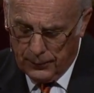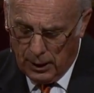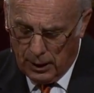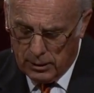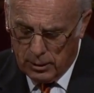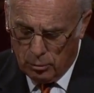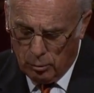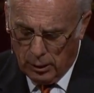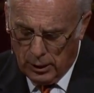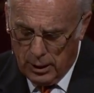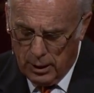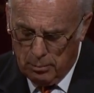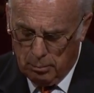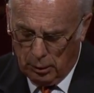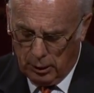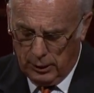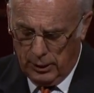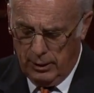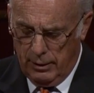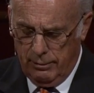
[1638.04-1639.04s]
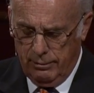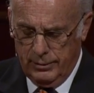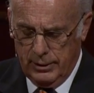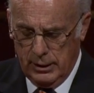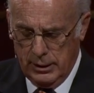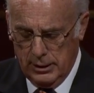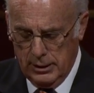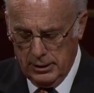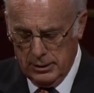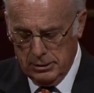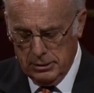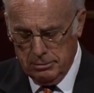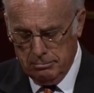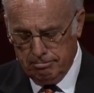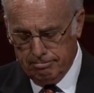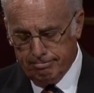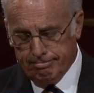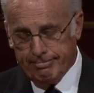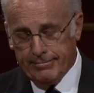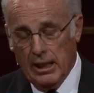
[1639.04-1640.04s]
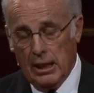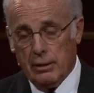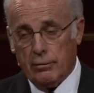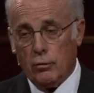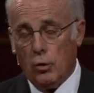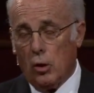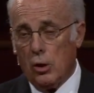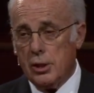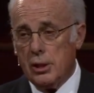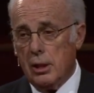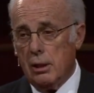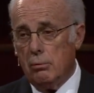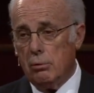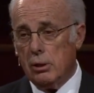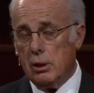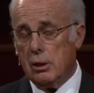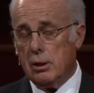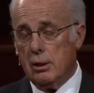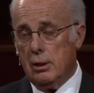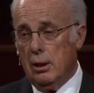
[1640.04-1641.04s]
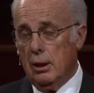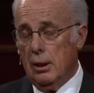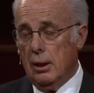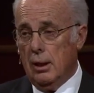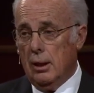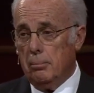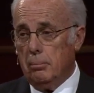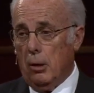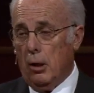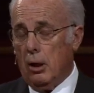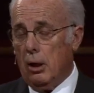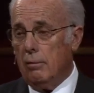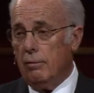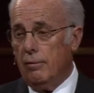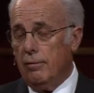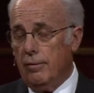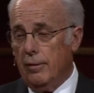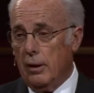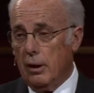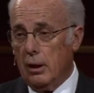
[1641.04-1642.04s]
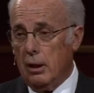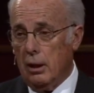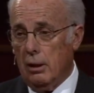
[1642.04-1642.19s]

That's what he believed. And of course, he was part of a,